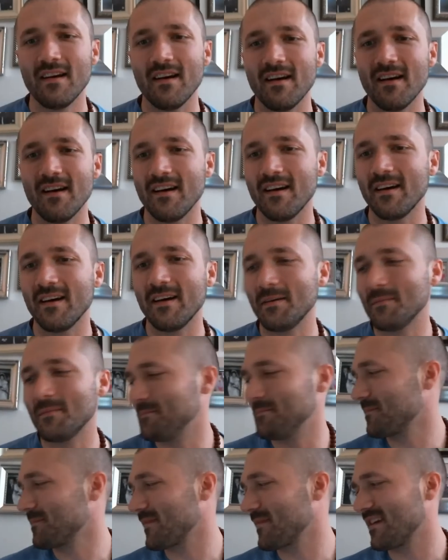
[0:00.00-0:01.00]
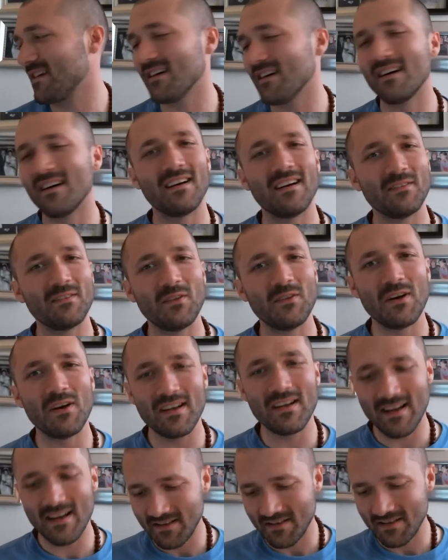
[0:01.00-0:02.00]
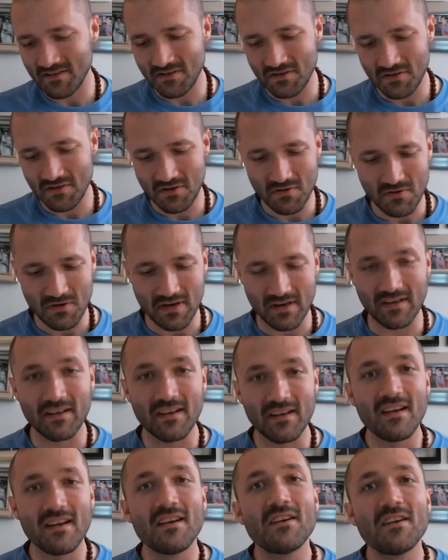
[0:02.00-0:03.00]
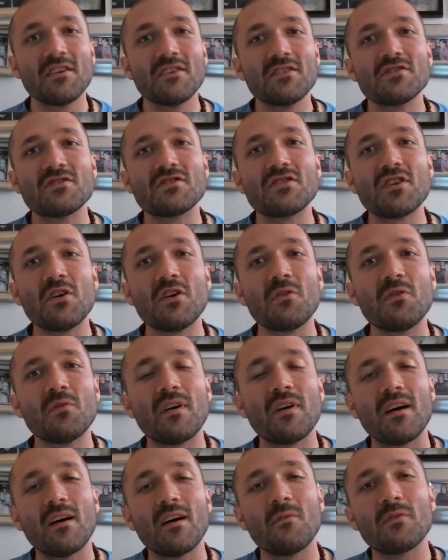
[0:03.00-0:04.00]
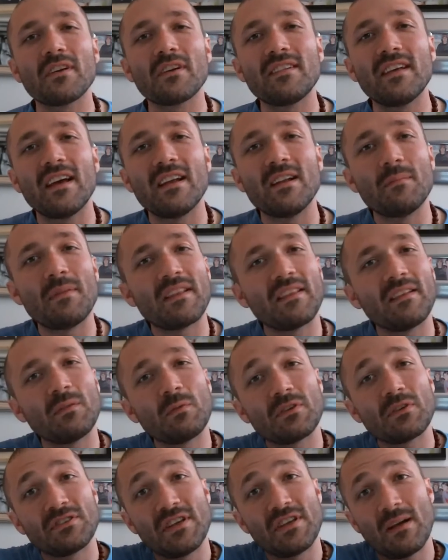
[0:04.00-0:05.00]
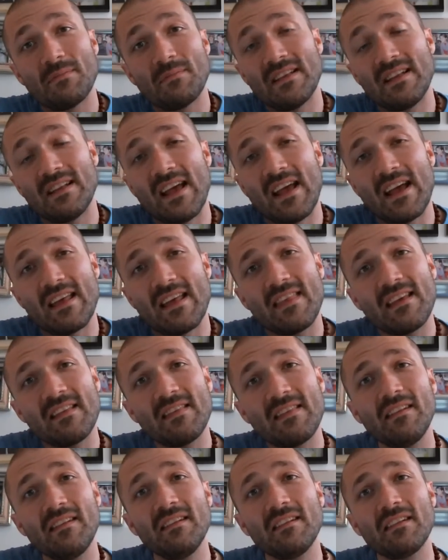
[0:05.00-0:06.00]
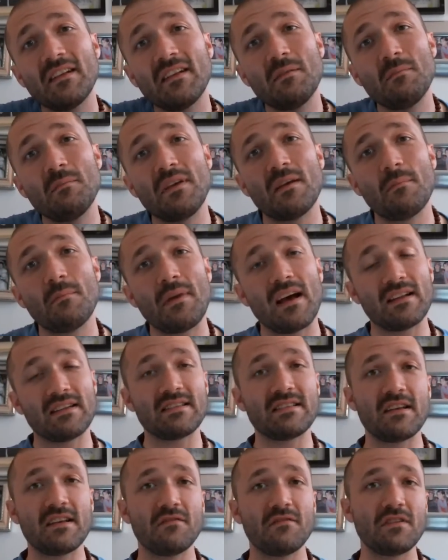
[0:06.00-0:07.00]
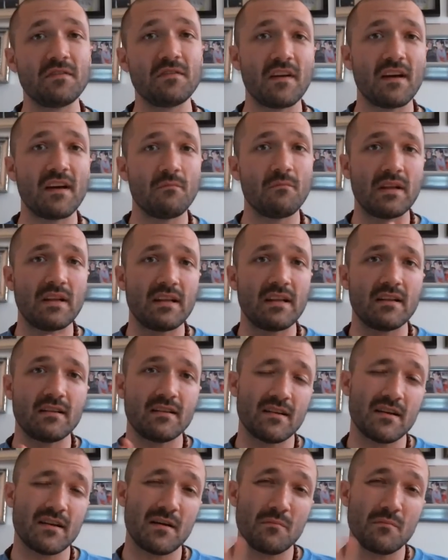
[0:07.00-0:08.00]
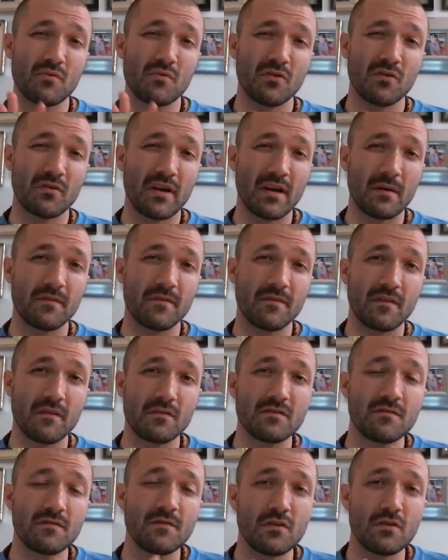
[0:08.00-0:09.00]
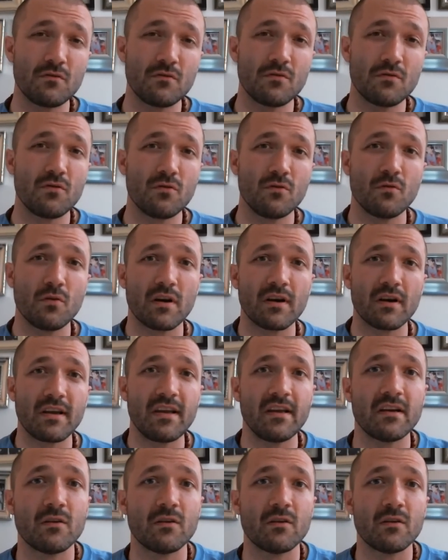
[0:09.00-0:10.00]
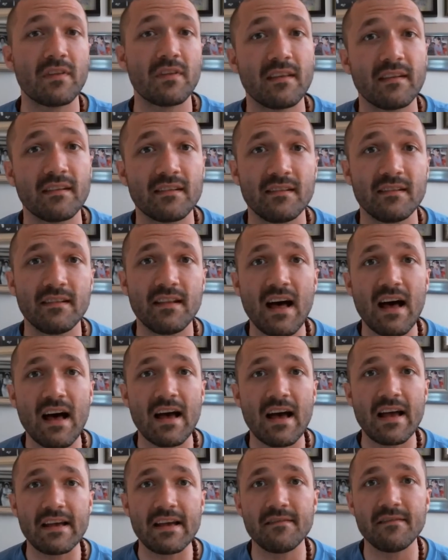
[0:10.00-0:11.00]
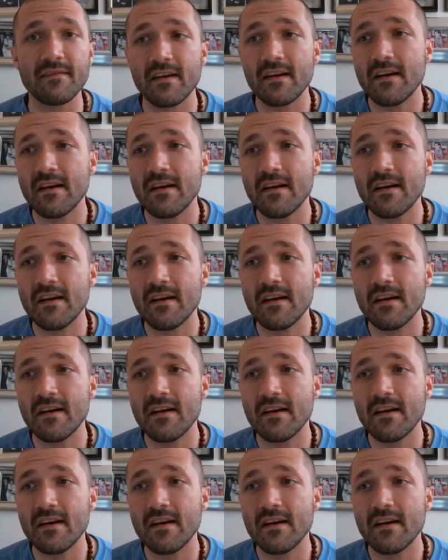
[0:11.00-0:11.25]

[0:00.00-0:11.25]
Long Island, New York. So we're excited about this workshop today. I think this is going to be about a 75-minute program. For those of you who are here with us live,